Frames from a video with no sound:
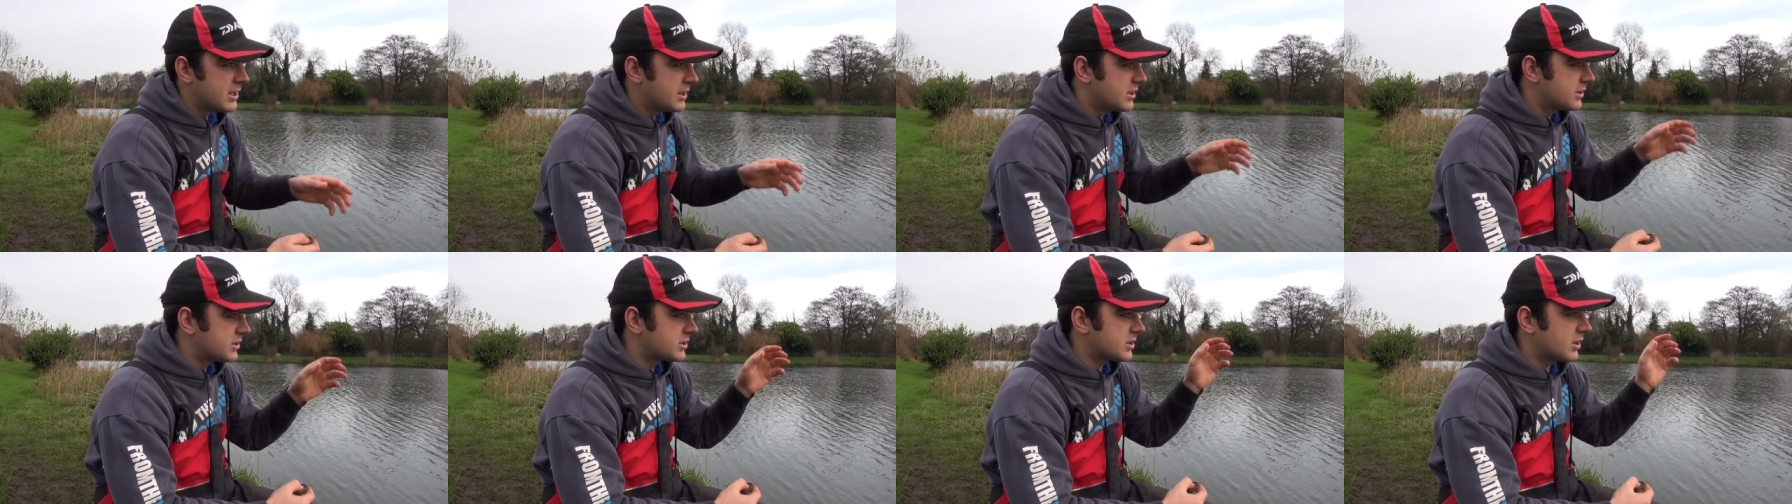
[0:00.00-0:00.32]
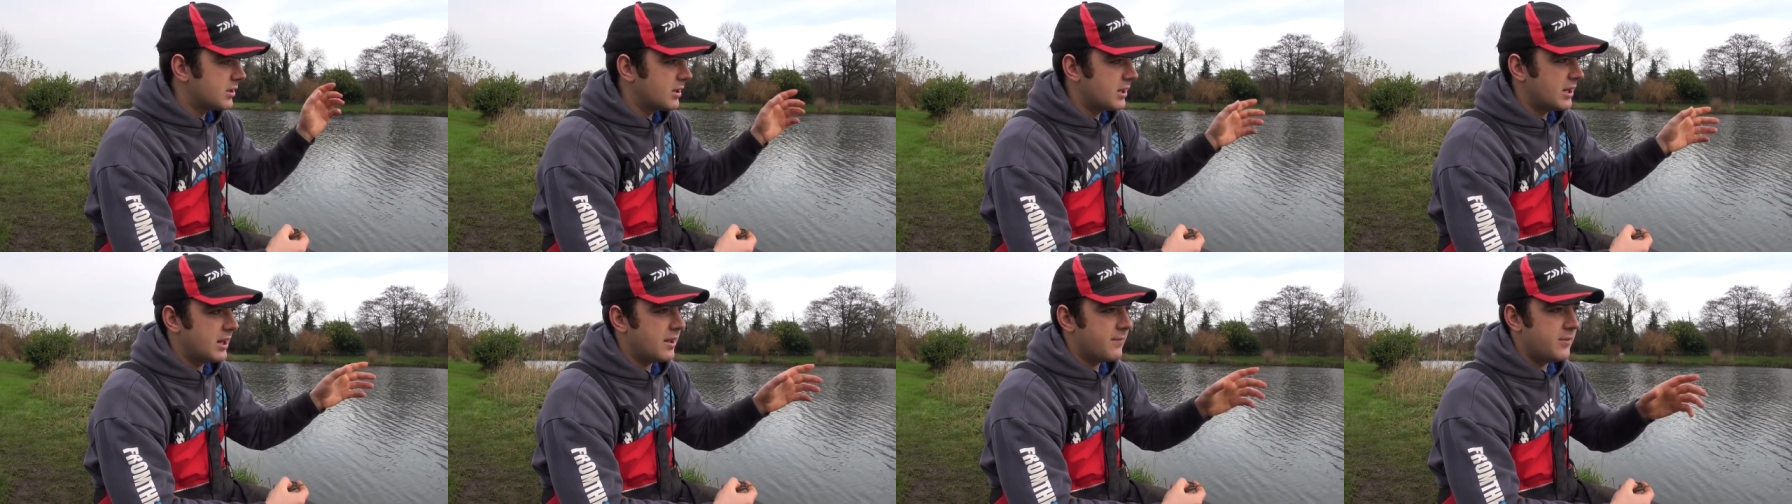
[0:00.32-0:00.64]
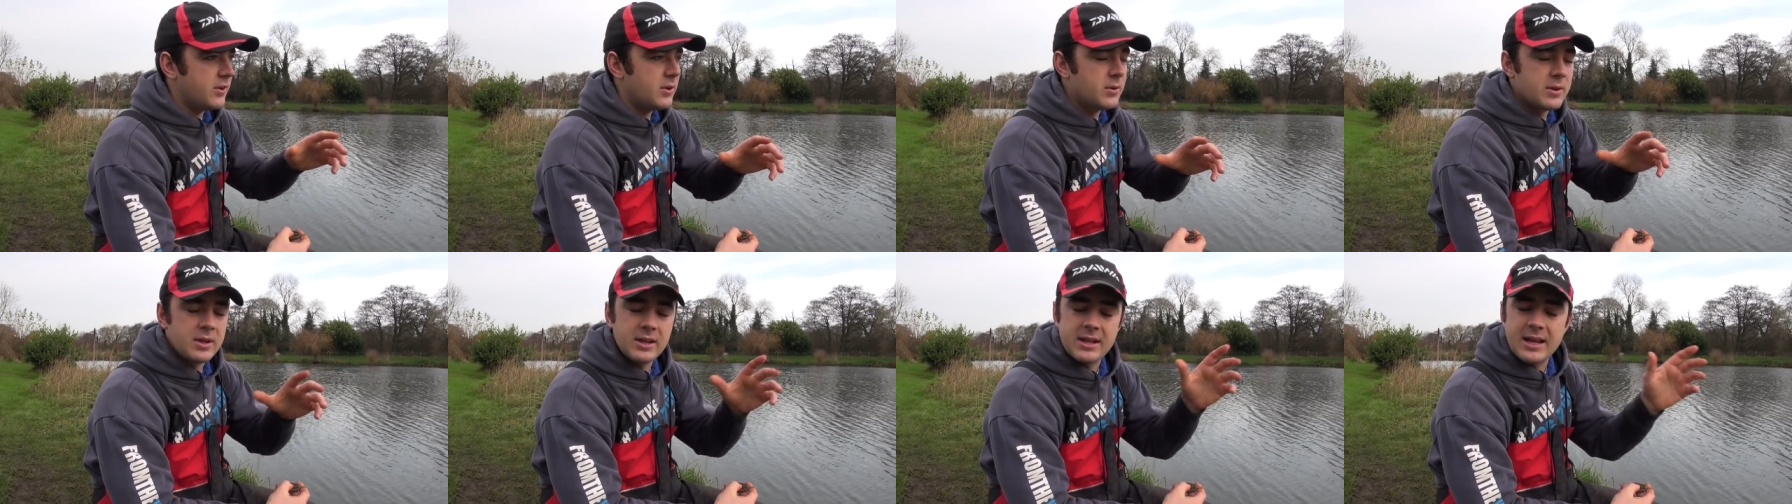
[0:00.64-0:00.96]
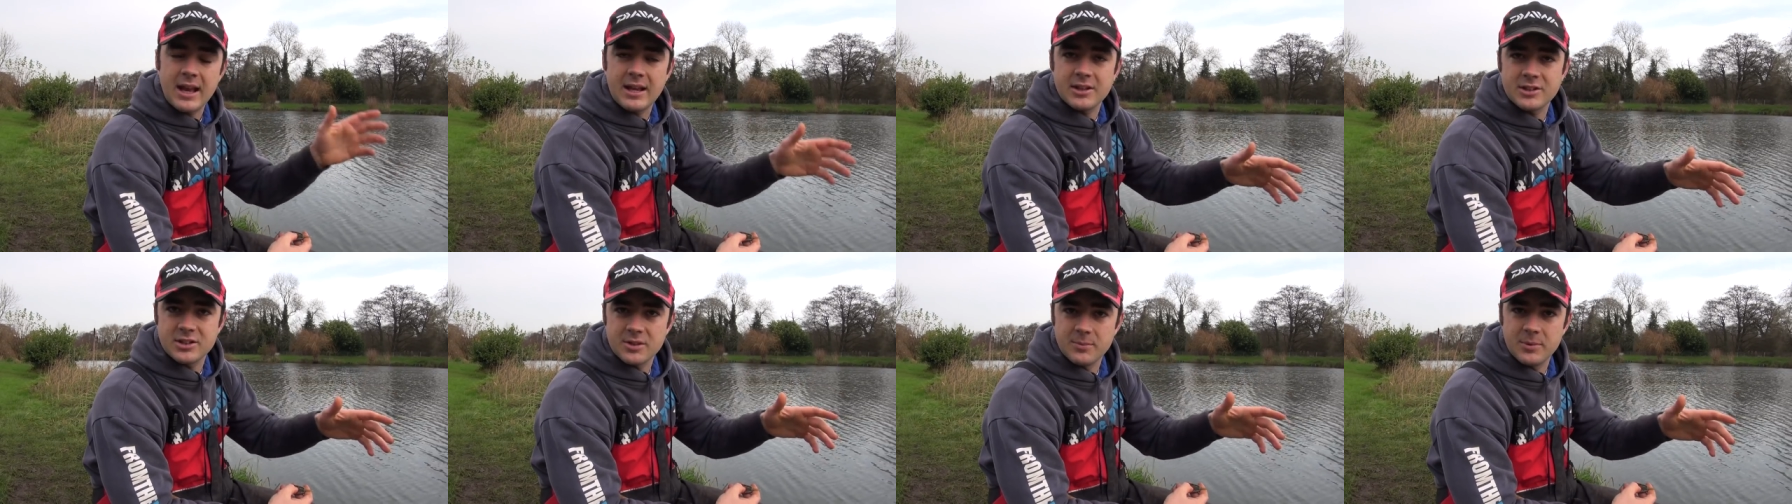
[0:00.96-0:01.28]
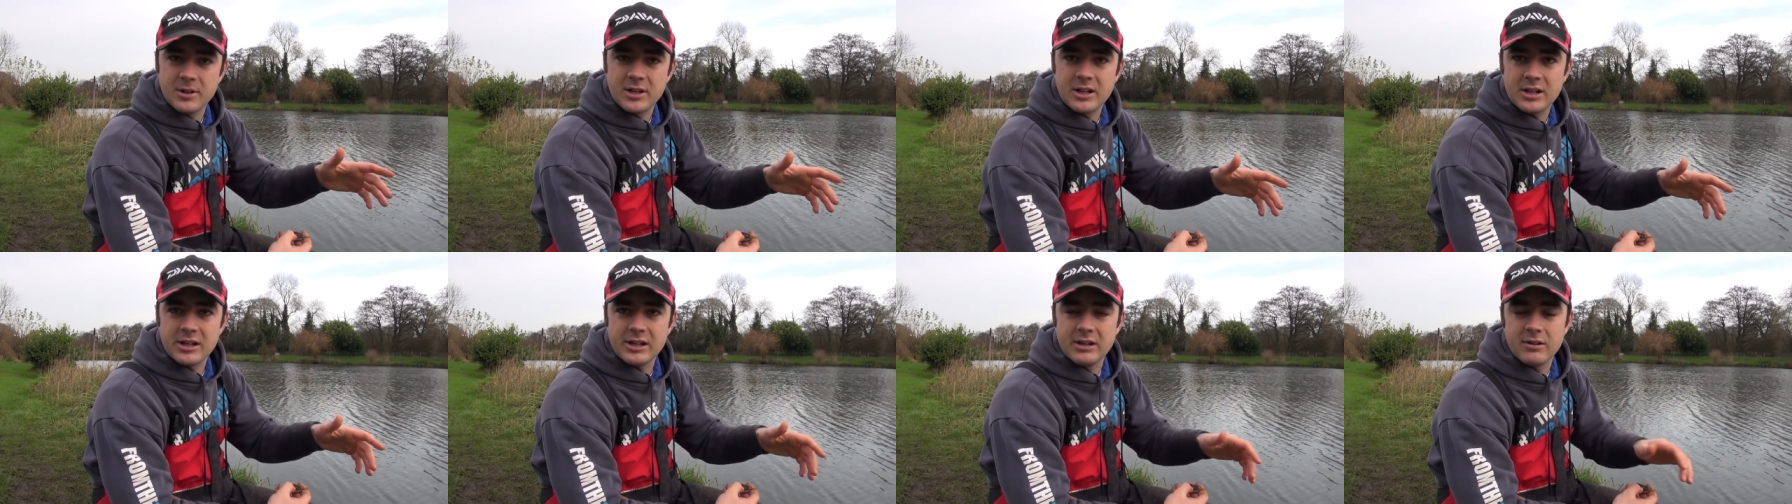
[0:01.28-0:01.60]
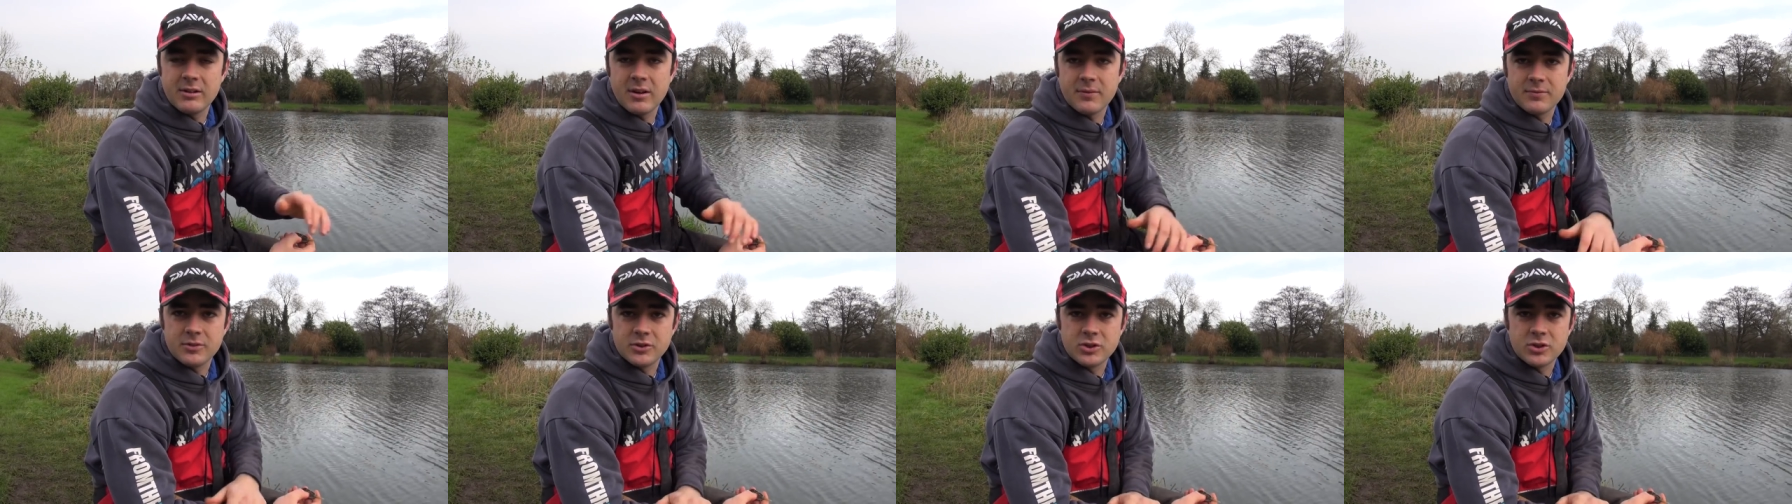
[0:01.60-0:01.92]
Certainly, if you can get somewhere clear
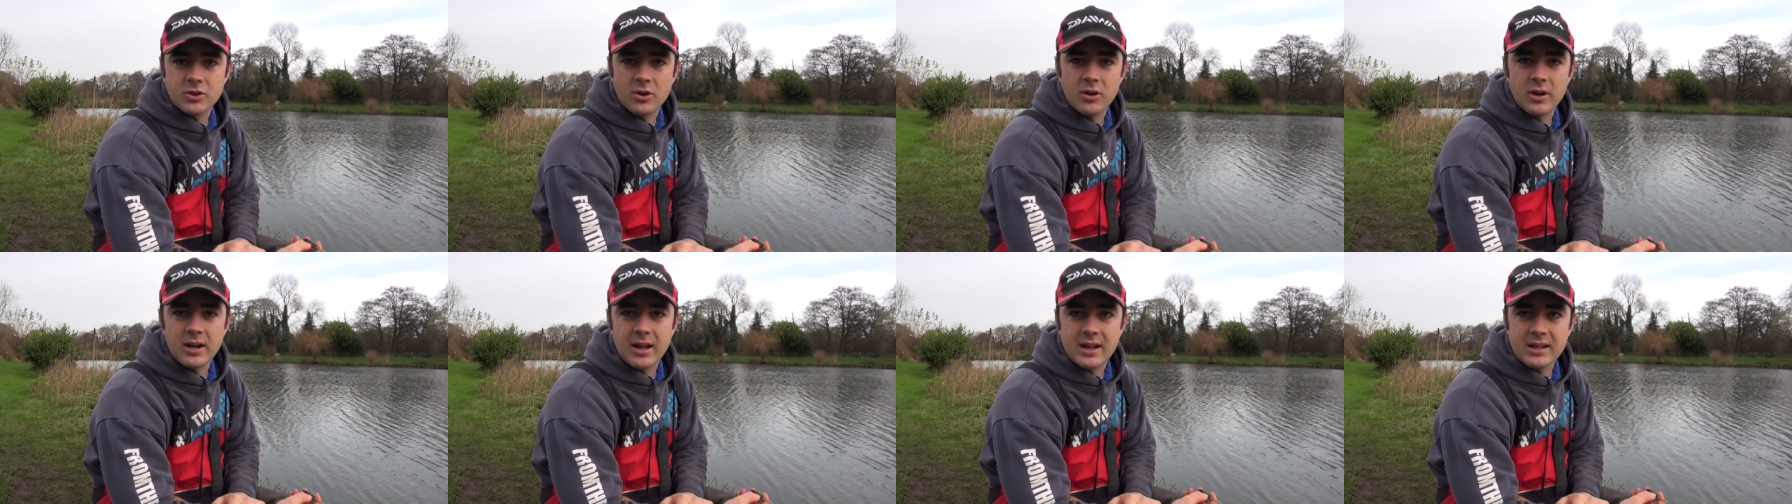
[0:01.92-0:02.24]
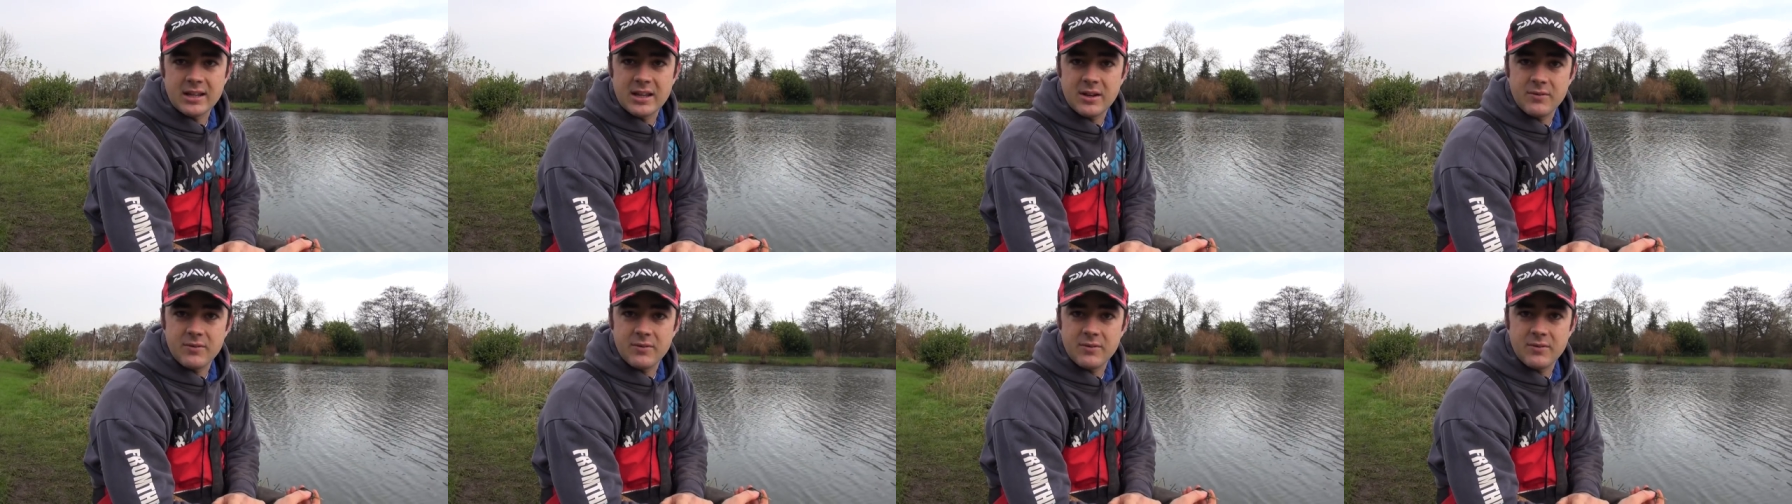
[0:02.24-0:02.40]
enough to try that,